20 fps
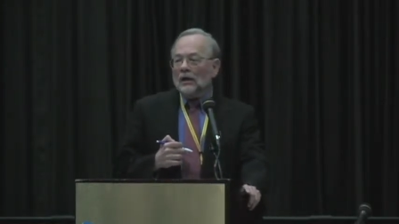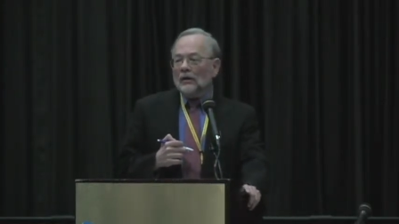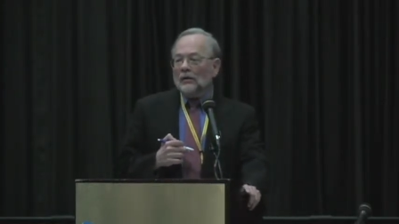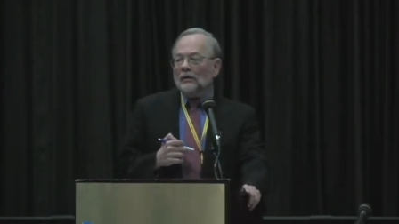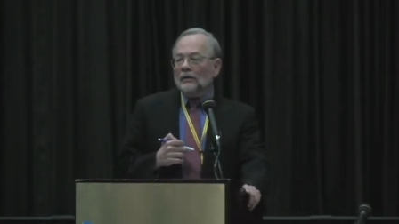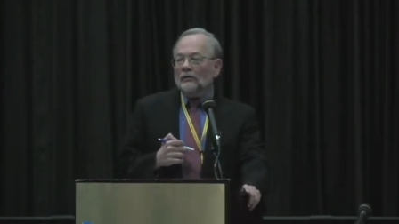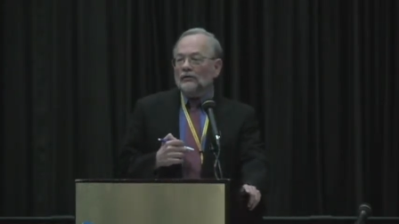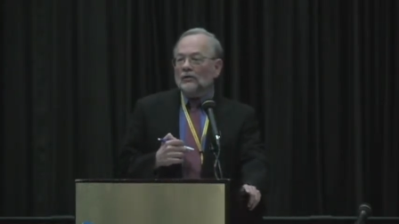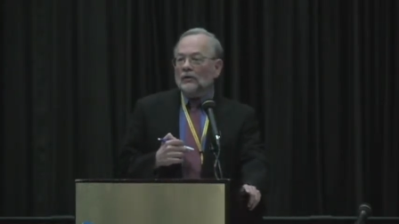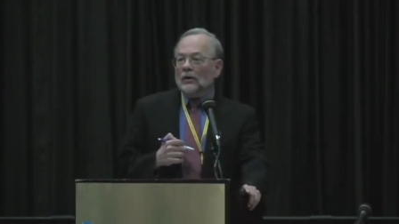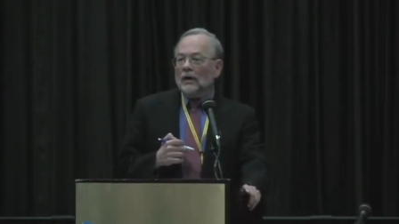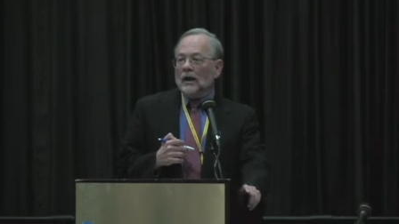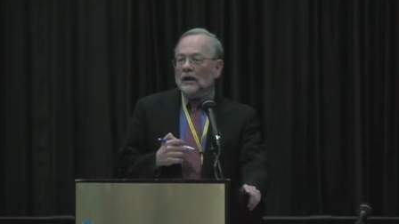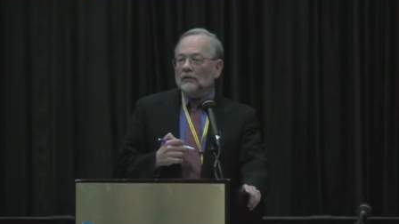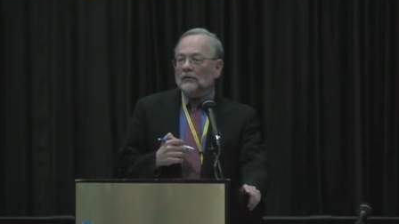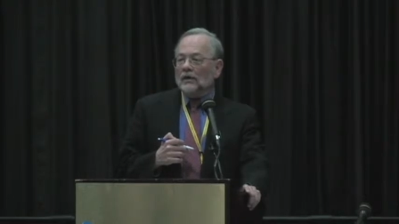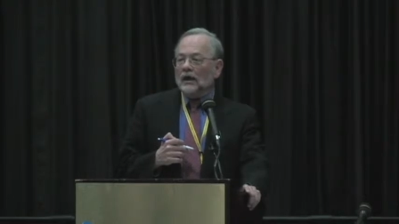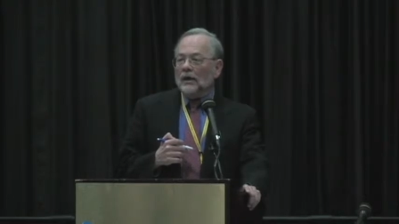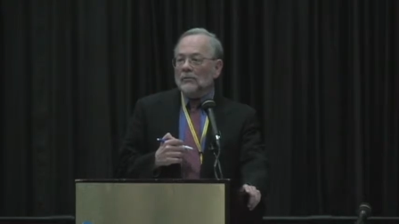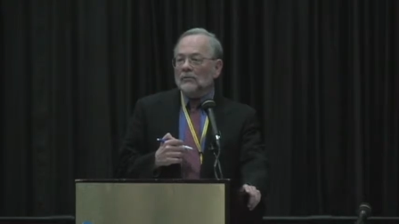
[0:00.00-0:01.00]
these 2
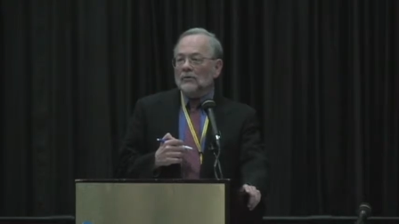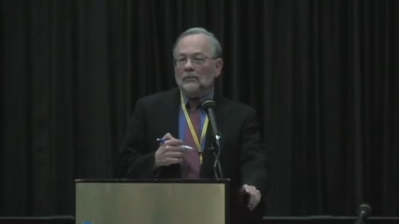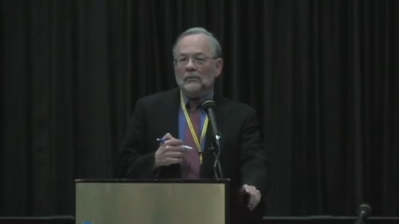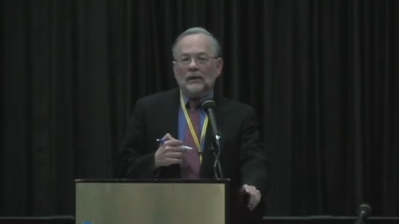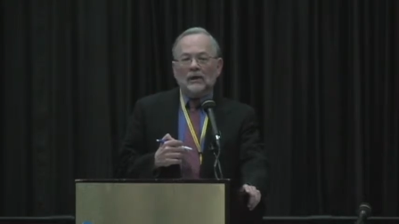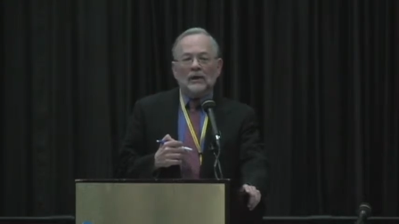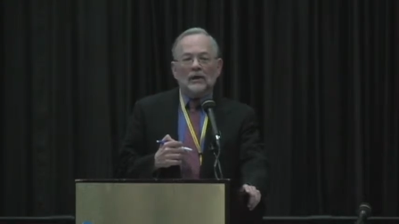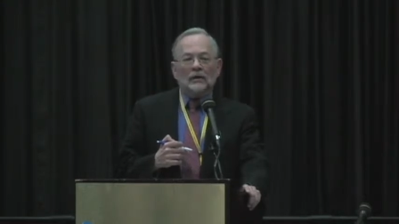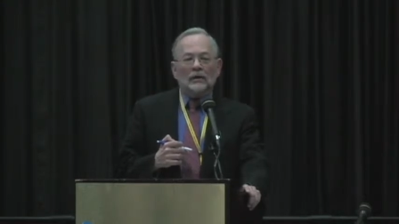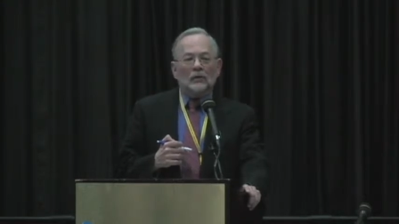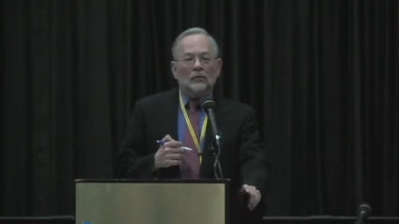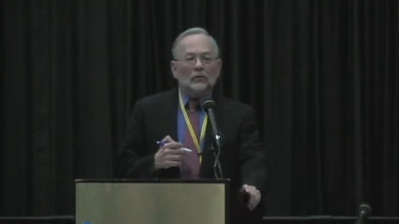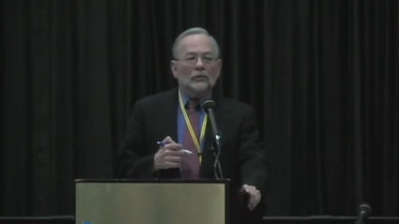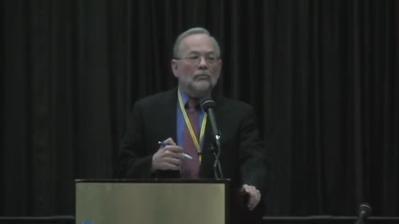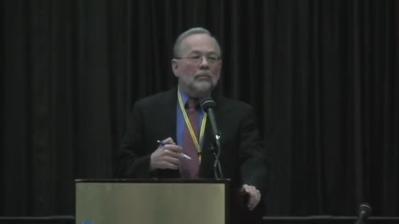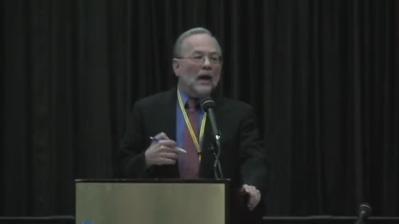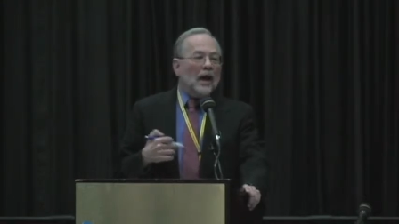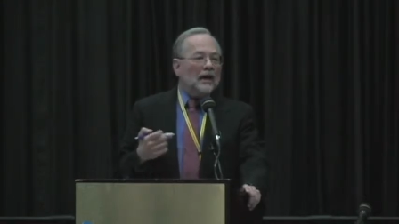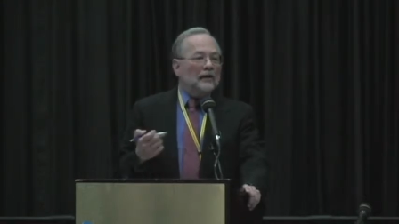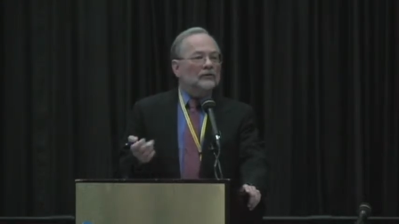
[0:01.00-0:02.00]
guys came to me, and they were
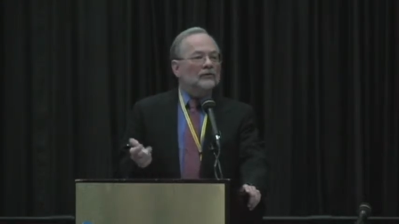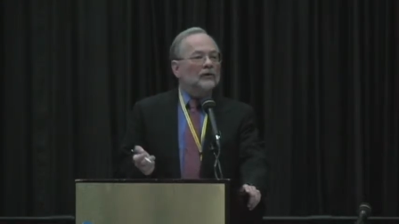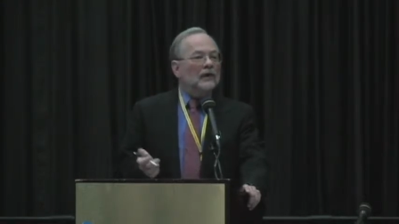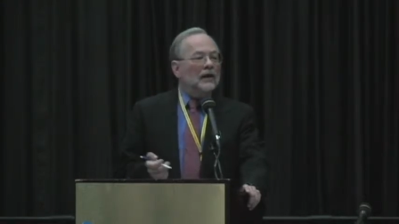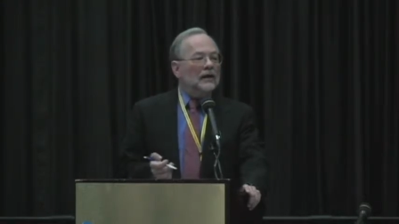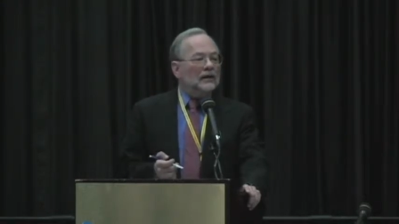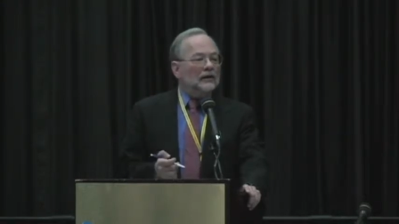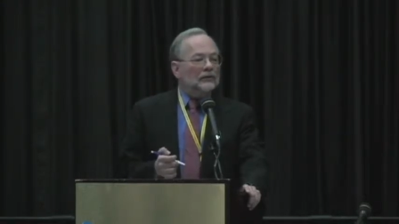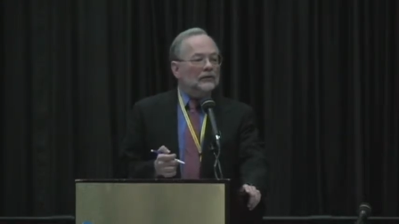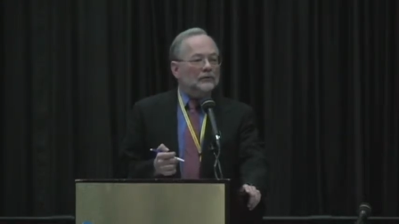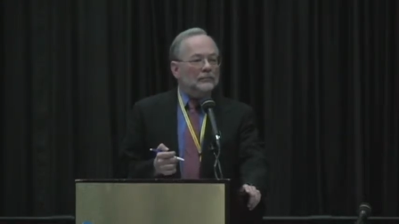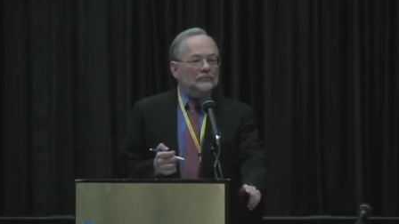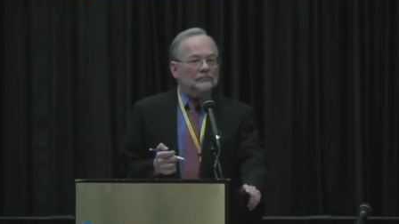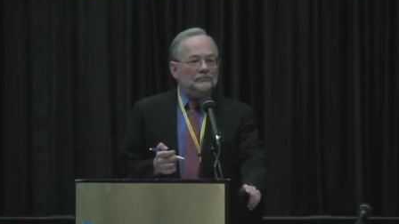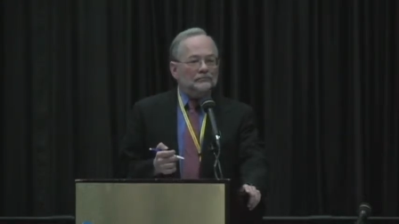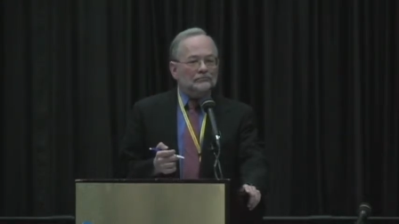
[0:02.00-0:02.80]
Pakistanis.